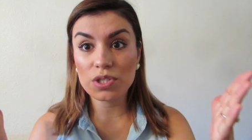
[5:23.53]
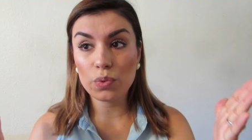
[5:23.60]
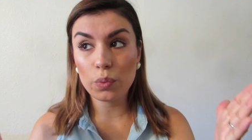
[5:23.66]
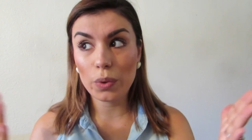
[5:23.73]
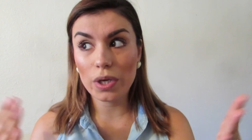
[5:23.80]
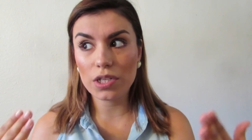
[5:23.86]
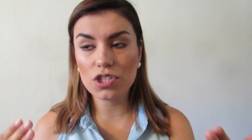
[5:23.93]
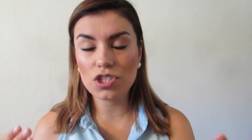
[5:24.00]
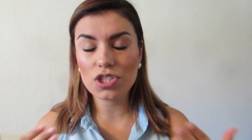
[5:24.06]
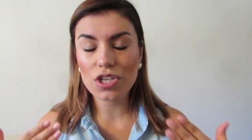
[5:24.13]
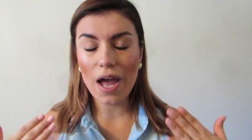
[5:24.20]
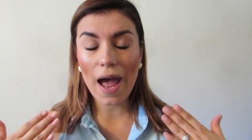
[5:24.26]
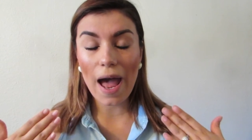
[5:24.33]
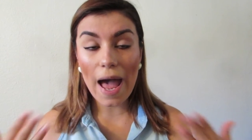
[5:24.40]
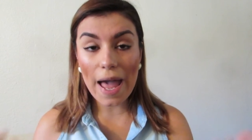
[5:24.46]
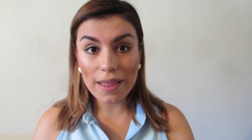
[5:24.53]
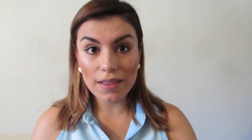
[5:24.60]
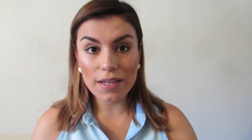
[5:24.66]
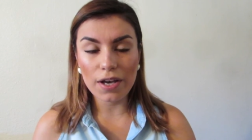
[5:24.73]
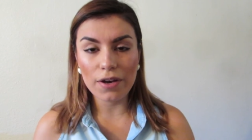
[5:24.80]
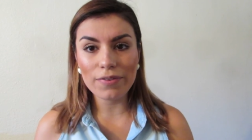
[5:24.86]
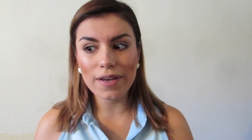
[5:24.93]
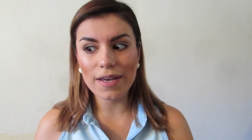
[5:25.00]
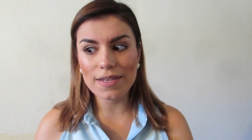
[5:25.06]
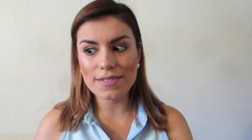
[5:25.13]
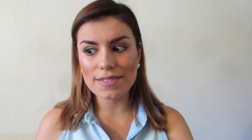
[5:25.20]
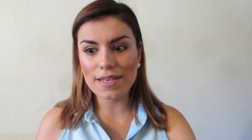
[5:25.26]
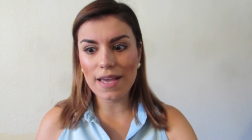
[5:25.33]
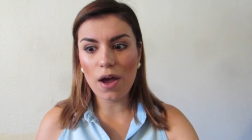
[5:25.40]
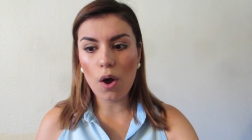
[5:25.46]
which I love
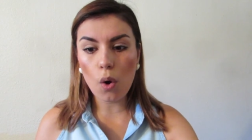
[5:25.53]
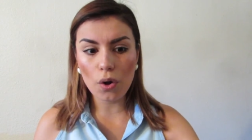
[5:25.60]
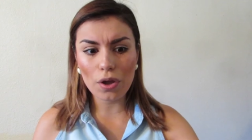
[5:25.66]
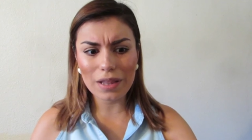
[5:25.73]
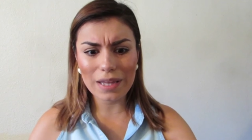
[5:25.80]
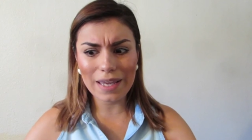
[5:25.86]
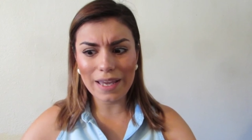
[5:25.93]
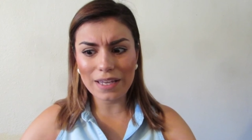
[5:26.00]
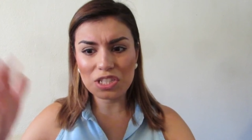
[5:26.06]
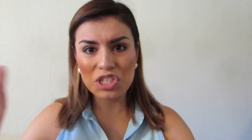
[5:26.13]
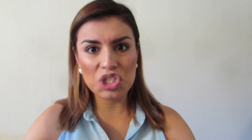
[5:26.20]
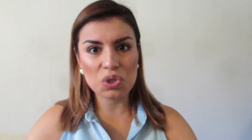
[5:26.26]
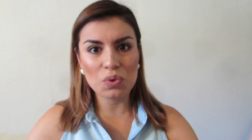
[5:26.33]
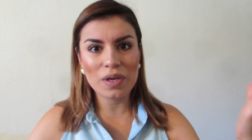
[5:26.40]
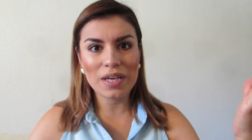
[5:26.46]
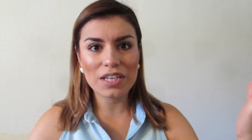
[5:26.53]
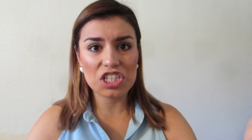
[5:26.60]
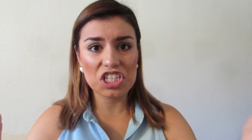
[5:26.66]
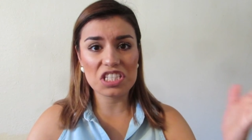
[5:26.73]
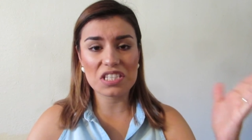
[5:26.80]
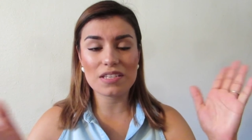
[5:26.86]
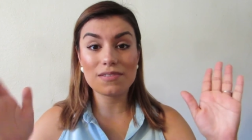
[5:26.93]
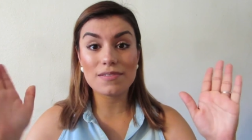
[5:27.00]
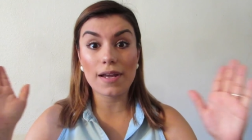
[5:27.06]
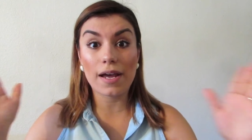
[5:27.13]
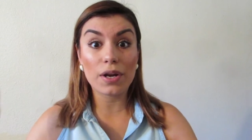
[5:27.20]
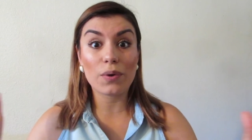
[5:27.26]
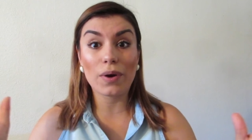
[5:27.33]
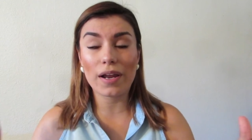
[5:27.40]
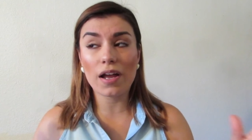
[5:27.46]
because oily and dewy just is
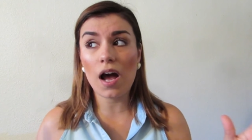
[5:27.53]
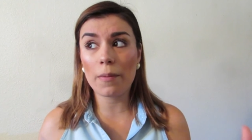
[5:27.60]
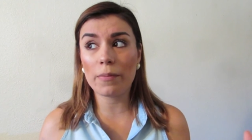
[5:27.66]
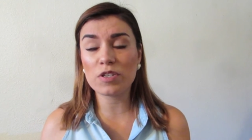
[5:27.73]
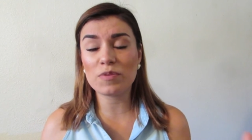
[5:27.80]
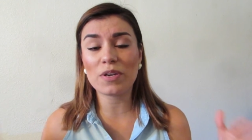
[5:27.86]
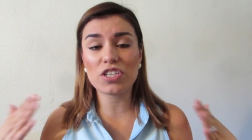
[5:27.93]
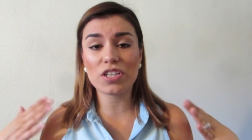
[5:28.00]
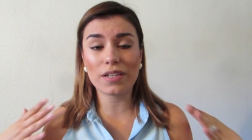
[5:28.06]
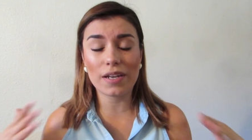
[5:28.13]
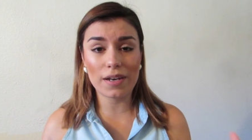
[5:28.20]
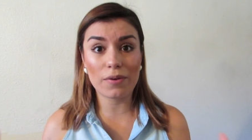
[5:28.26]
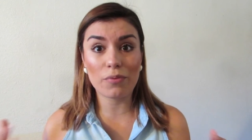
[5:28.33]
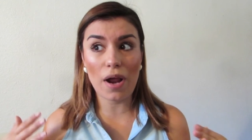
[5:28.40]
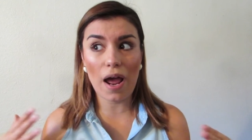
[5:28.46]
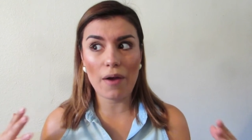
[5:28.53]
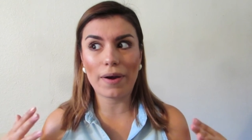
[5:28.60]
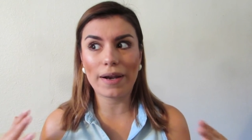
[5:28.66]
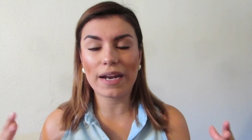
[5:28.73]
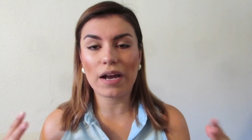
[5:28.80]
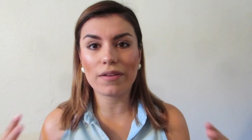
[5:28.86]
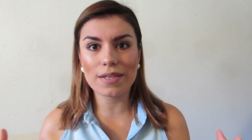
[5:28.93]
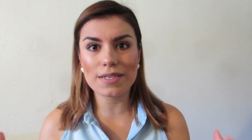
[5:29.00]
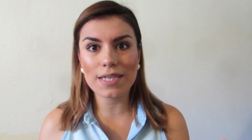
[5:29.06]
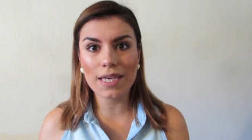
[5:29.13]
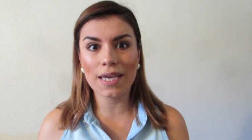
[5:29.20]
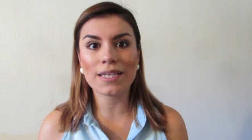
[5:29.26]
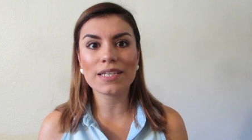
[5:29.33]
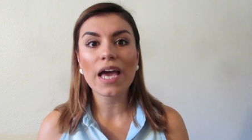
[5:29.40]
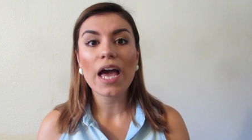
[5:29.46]
not a great combo, especially not right now in this
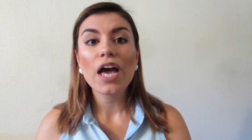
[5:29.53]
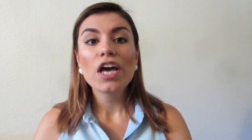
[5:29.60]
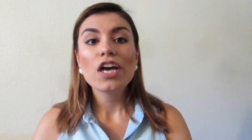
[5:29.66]
heat.